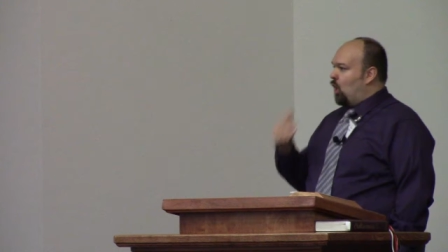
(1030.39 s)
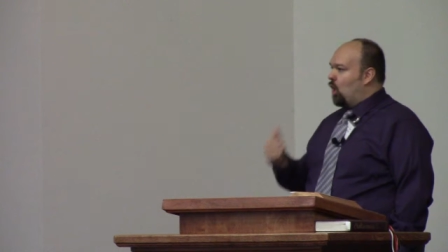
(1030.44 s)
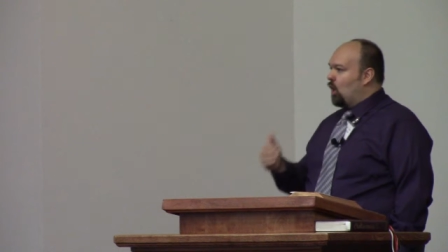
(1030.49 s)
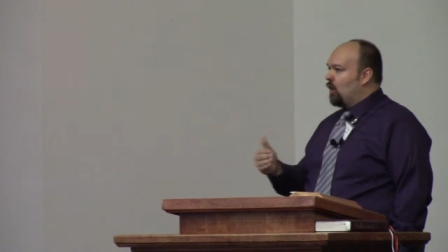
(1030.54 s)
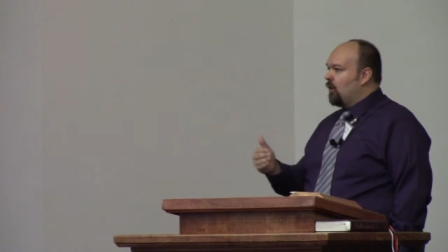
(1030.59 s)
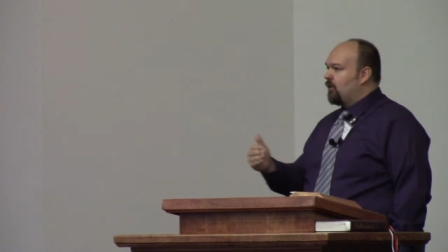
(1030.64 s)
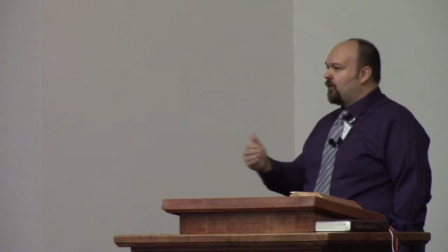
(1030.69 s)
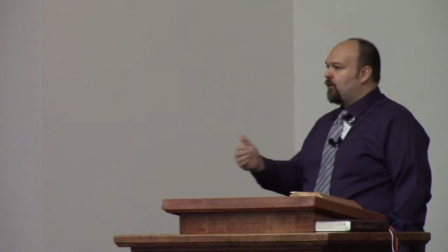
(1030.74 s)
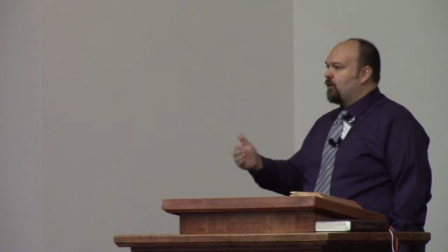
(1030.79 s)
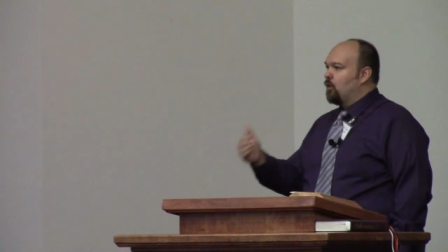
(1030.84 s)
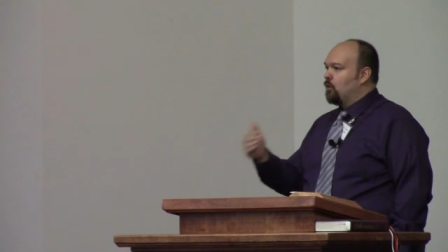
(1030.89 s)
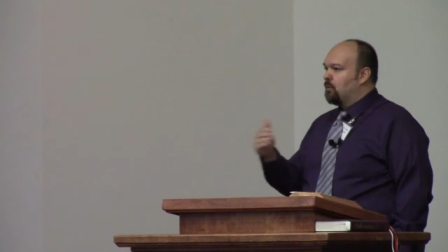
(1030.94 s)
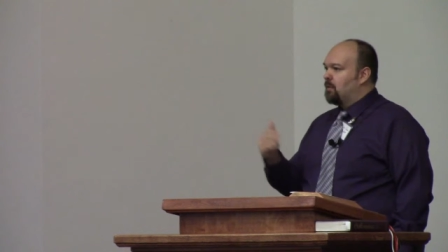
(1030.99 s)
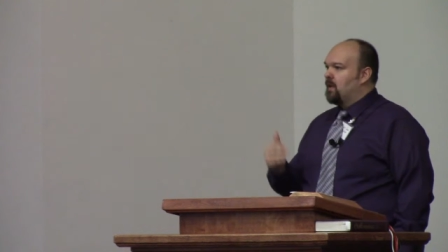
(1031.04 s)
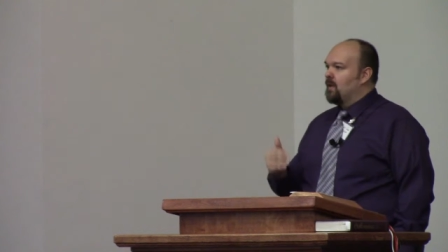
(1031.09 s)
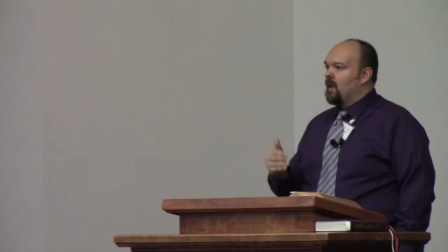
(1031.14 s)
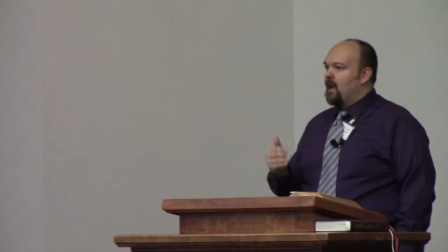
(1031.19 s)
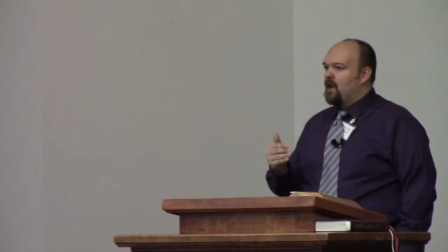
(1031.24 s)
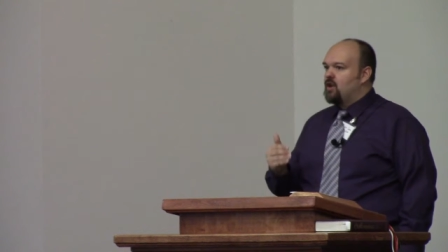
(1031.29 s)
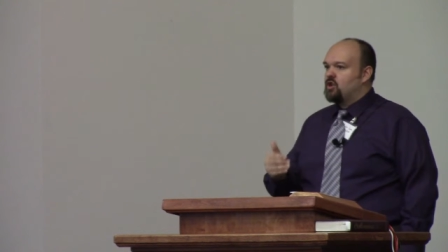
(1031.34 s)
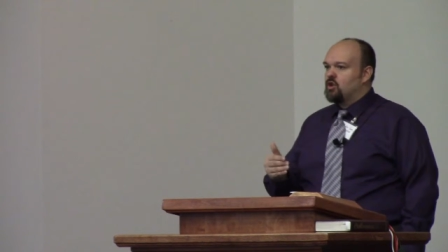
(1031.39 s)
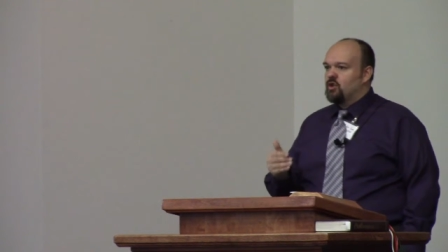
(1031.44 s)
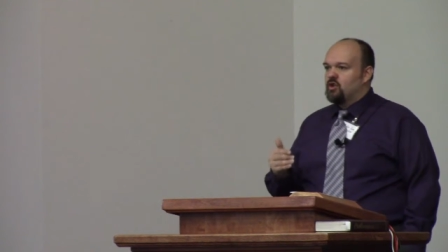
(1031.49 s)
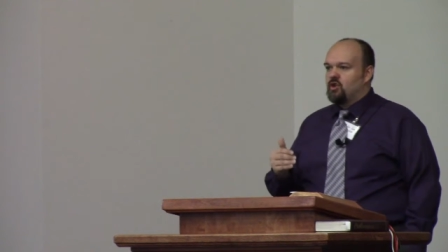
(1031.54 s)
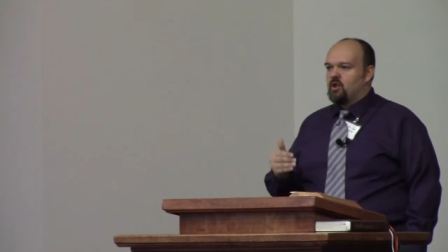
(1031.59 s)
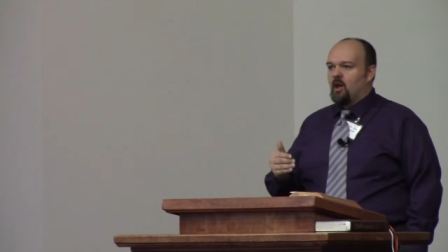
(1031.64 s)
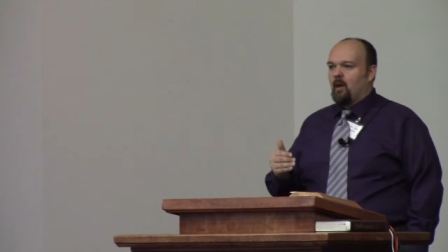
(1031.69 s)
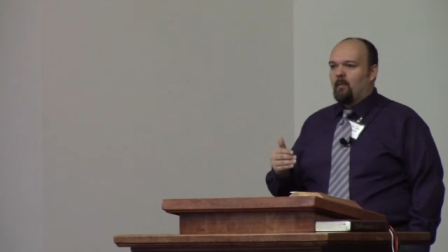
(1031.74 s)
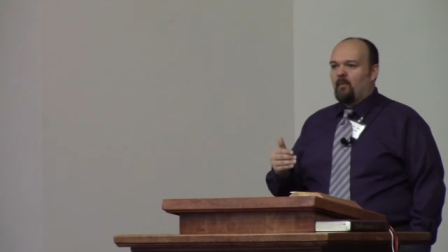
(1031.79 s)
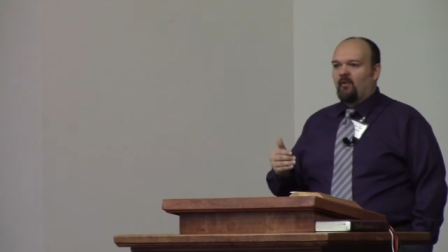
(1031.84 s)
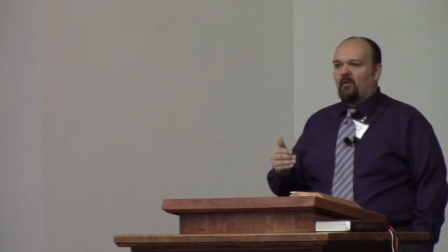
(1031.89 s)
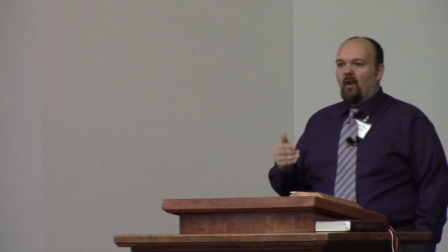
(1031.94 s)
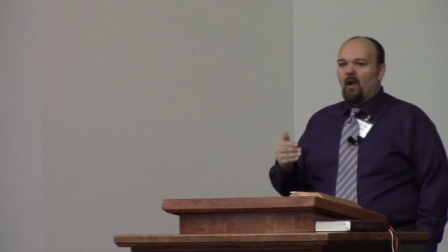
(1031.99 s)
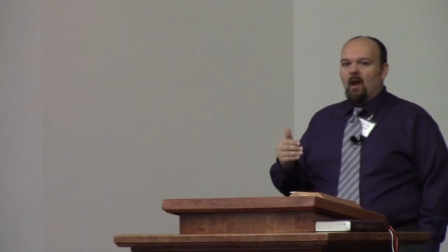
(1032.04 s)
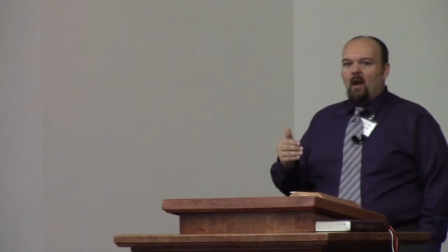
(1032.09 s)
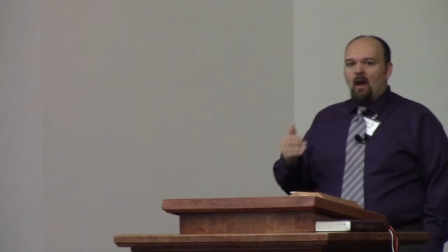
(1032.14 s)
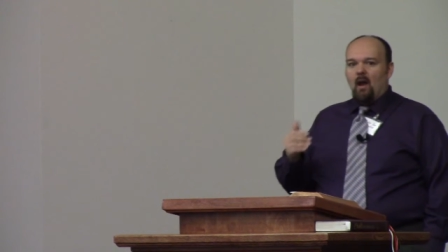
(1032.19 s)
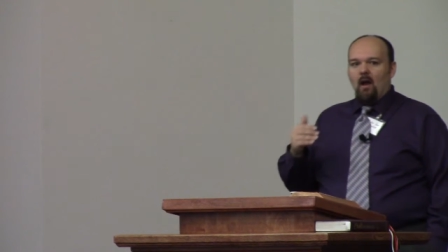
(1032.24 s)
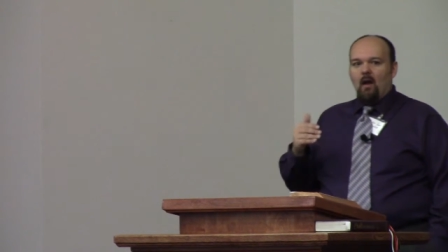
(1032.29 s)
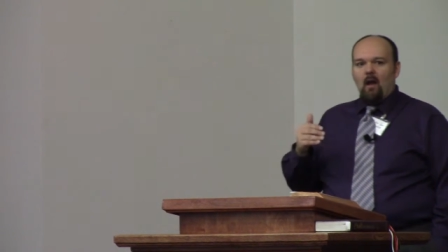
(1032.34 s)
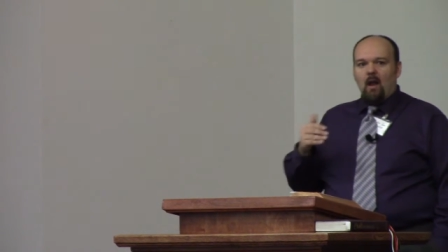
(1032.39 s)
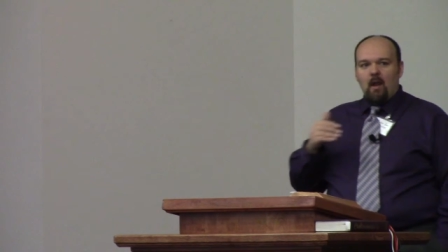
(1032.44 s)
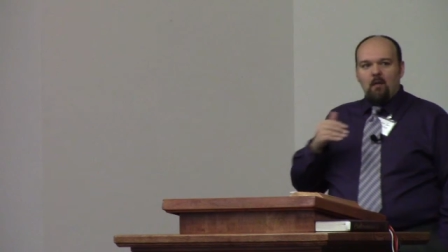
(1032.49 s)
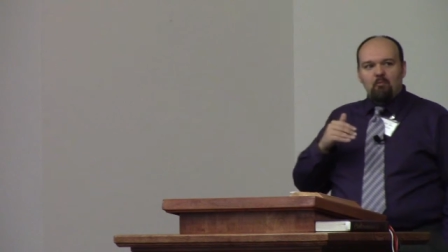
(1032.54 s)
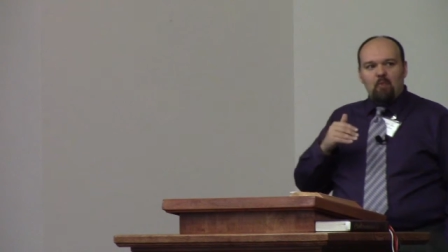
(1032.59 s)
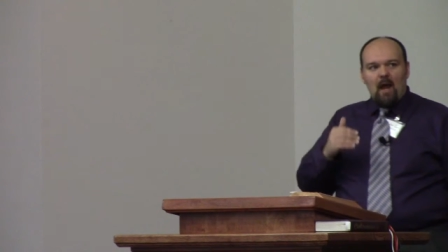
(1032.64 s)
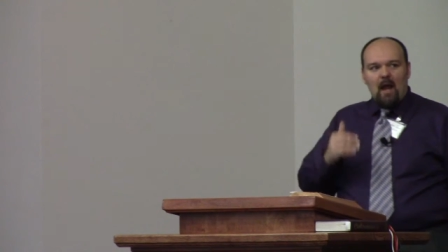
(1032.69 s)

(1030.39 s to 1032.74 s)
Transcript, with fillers: personal relationships and